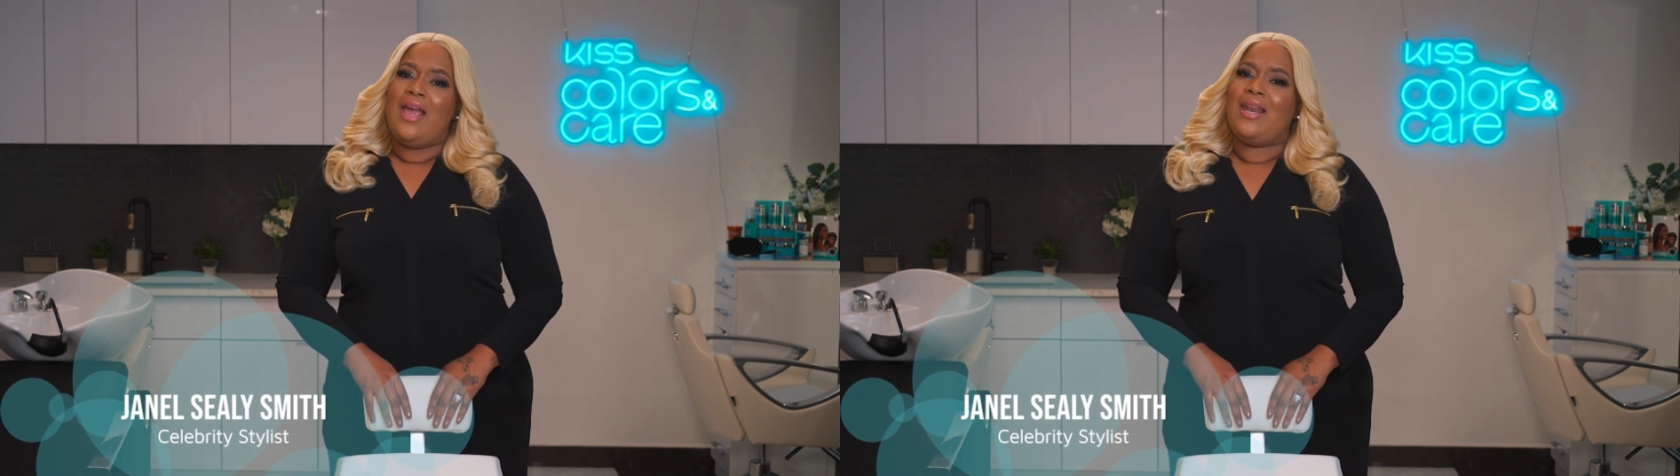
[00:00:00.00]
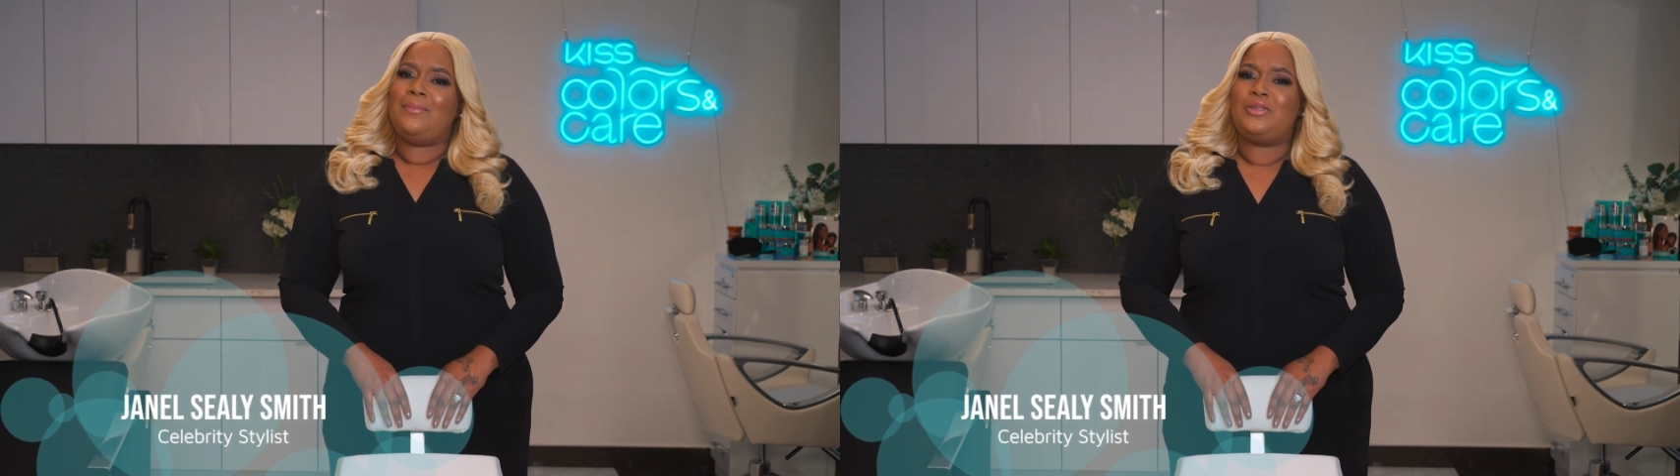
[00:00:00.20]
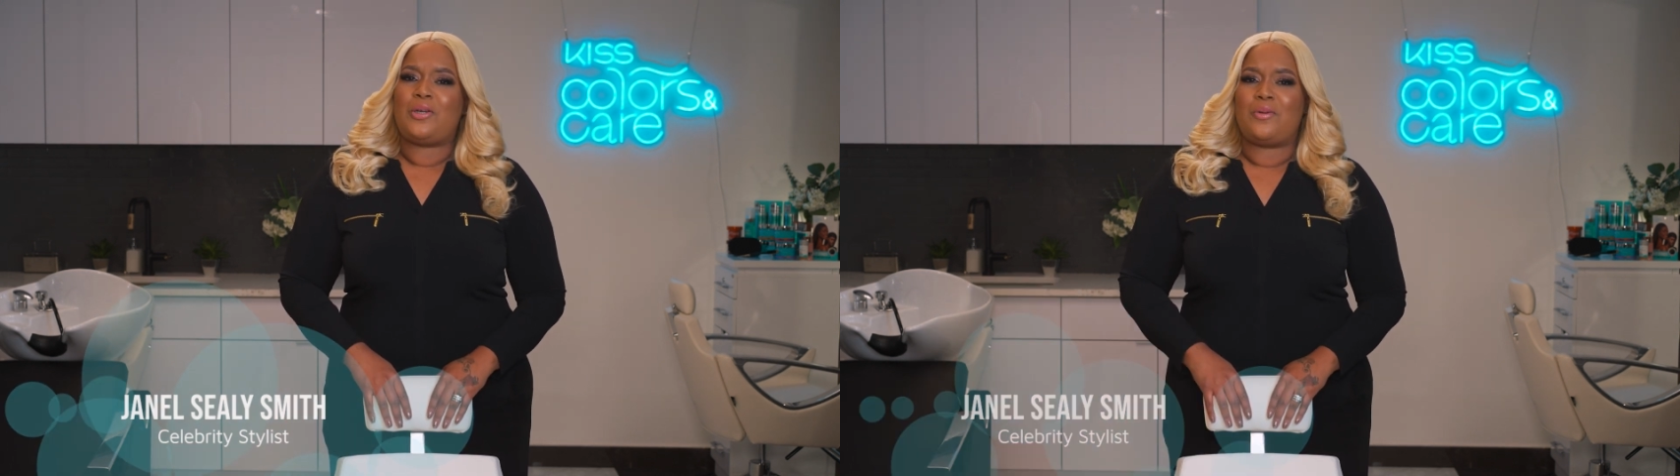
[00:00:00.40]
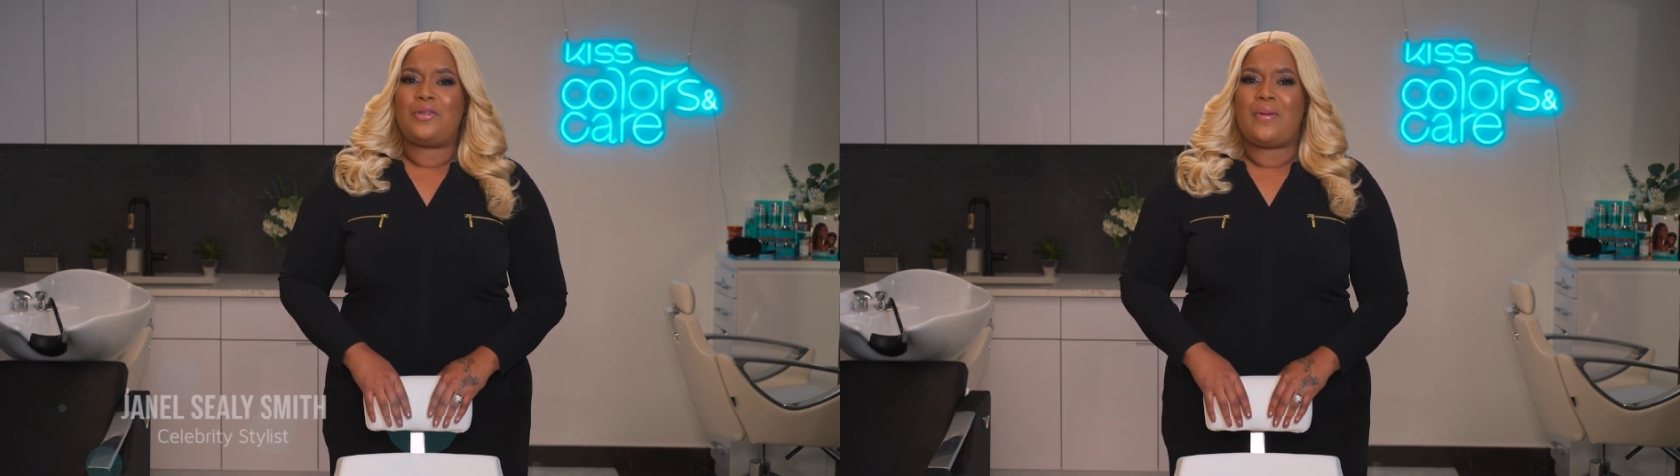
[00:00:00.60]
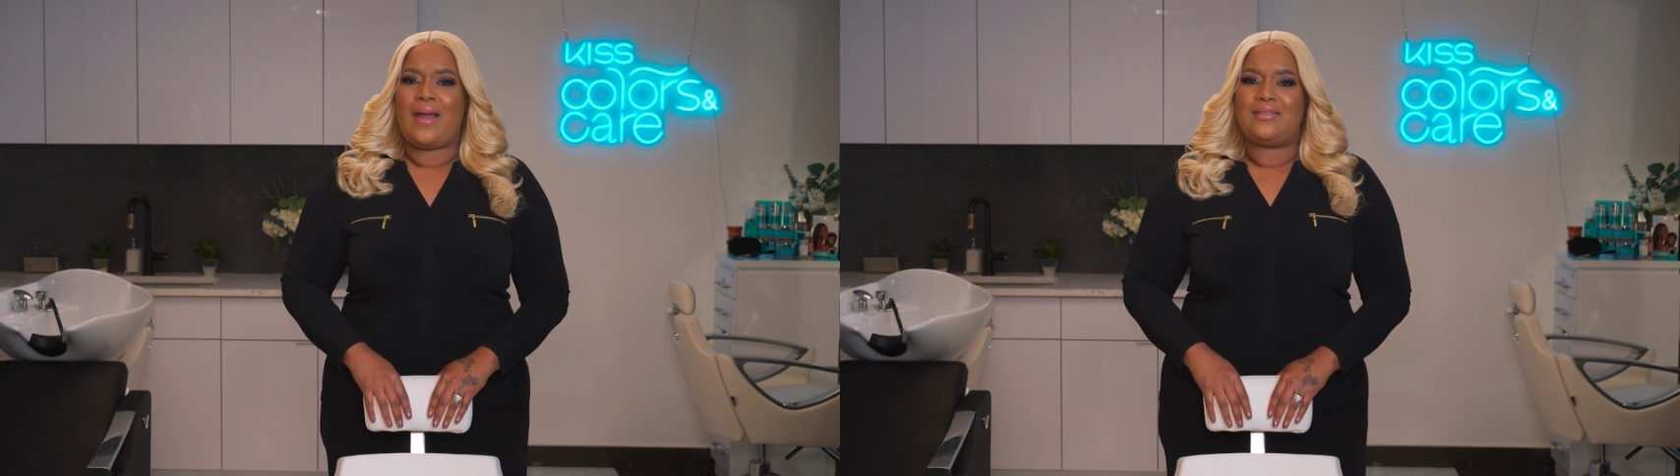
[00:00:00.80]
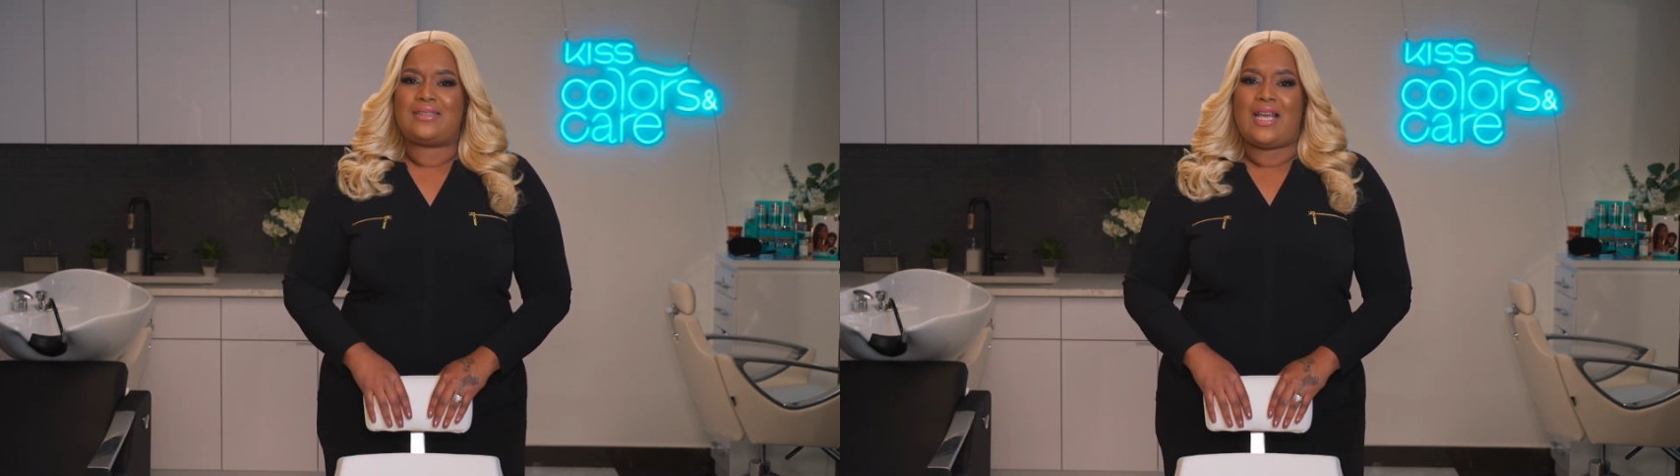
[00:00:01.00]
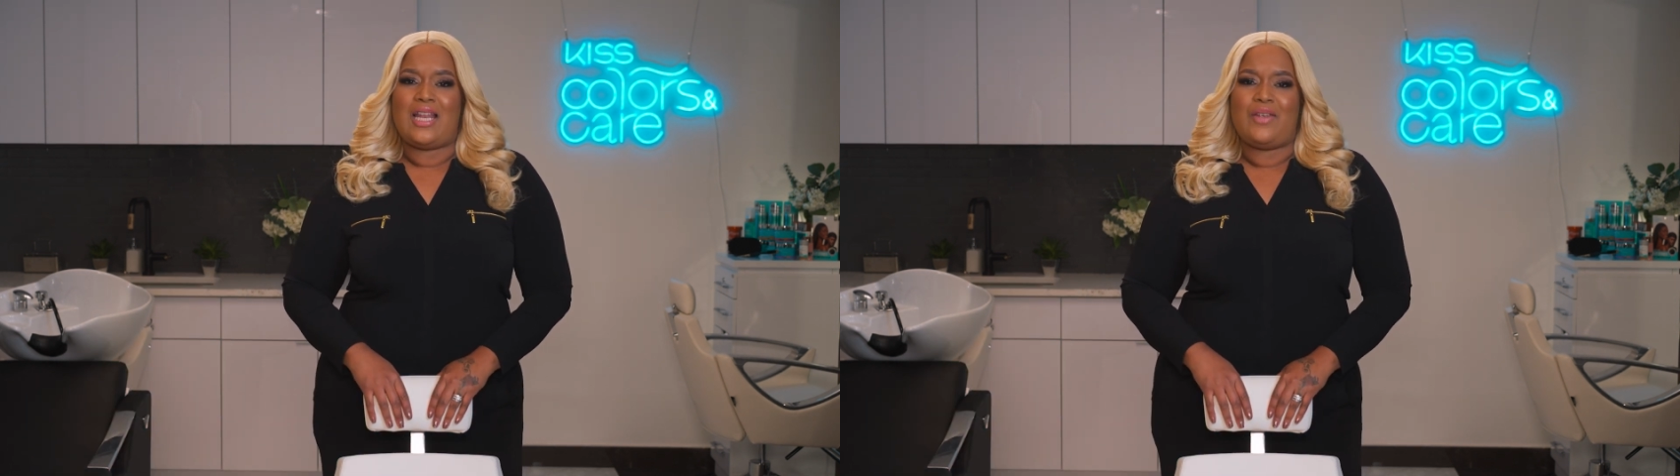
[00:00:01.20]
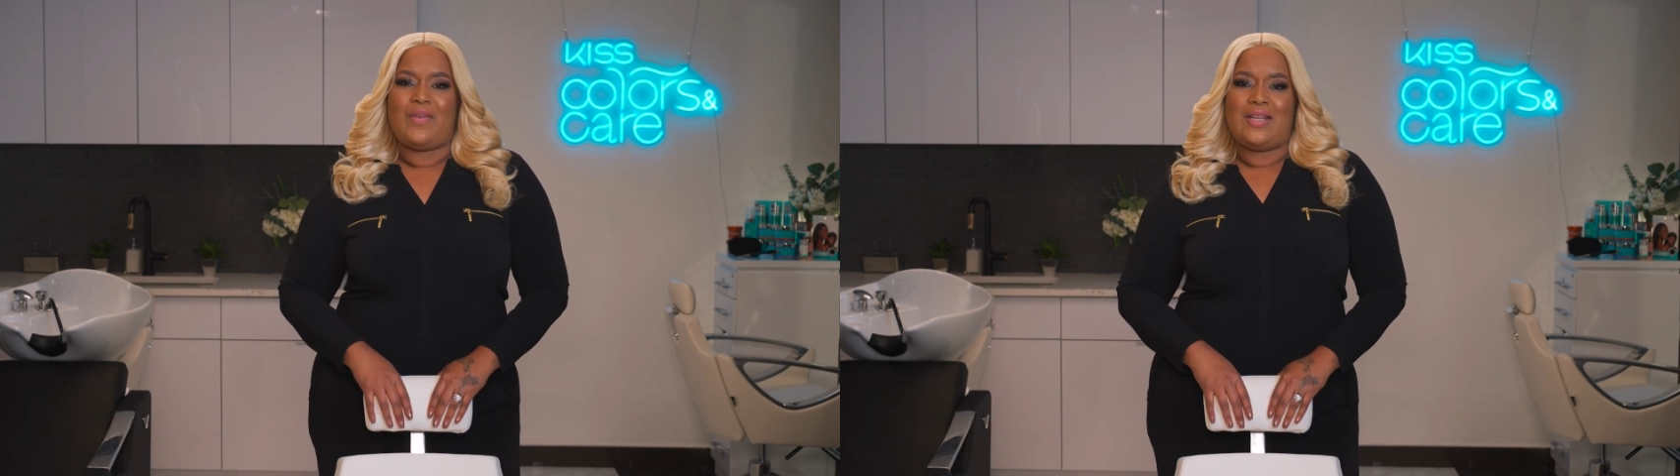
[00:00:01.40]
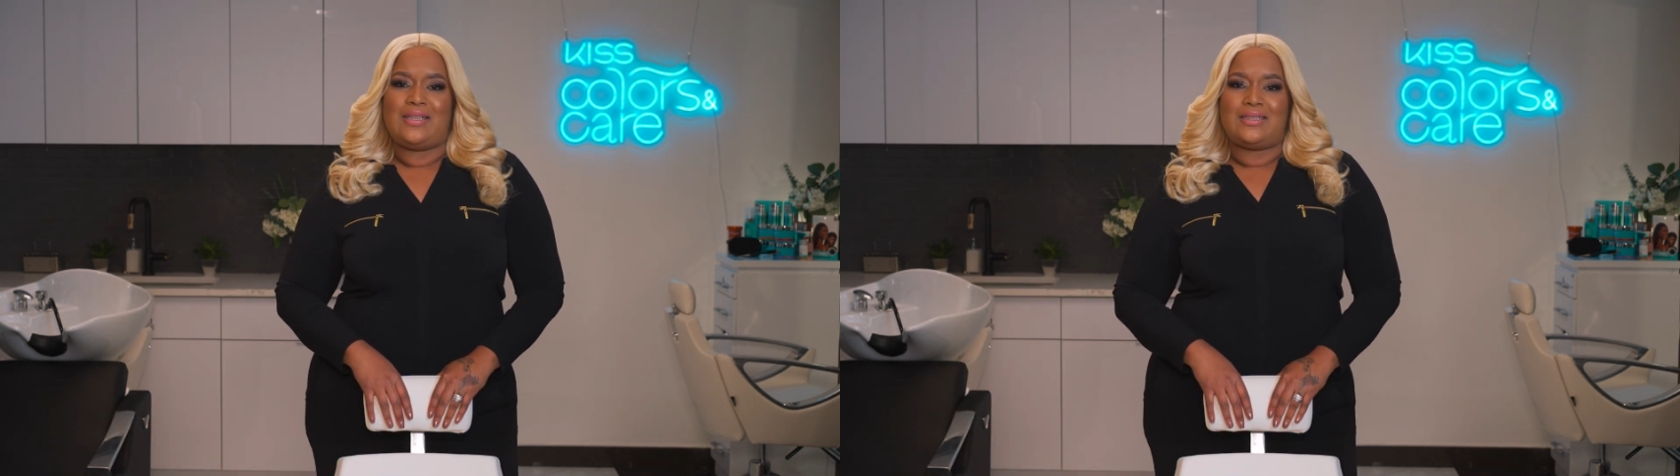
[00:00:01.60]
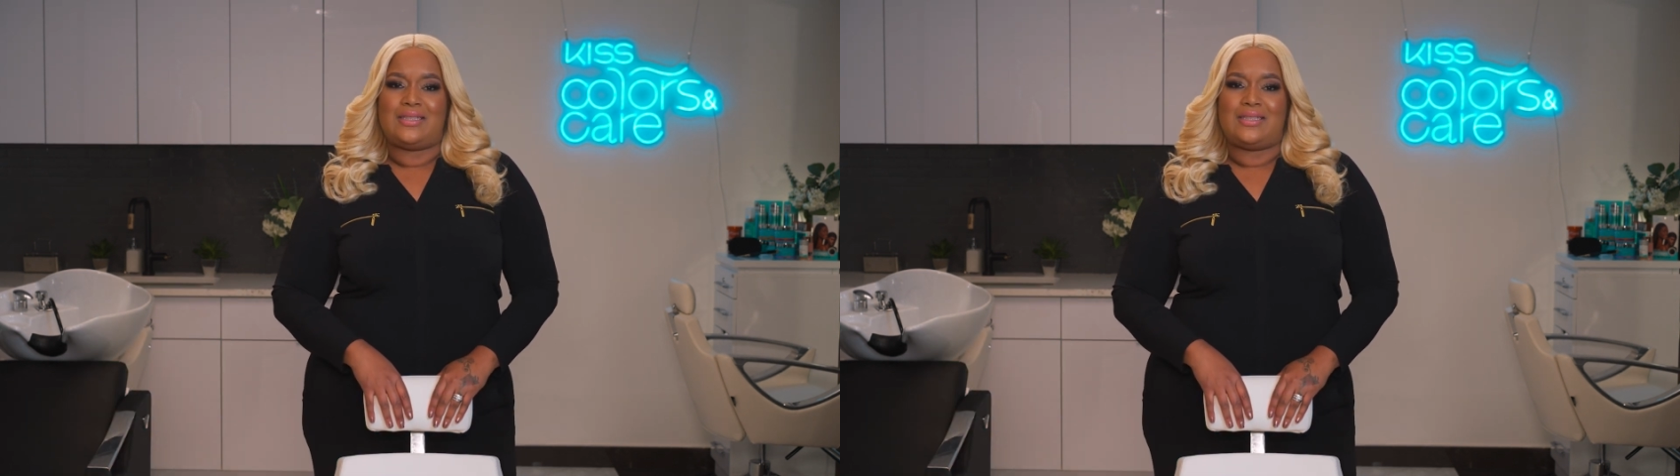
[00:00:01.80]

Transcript: and I'm showing you how to elevate this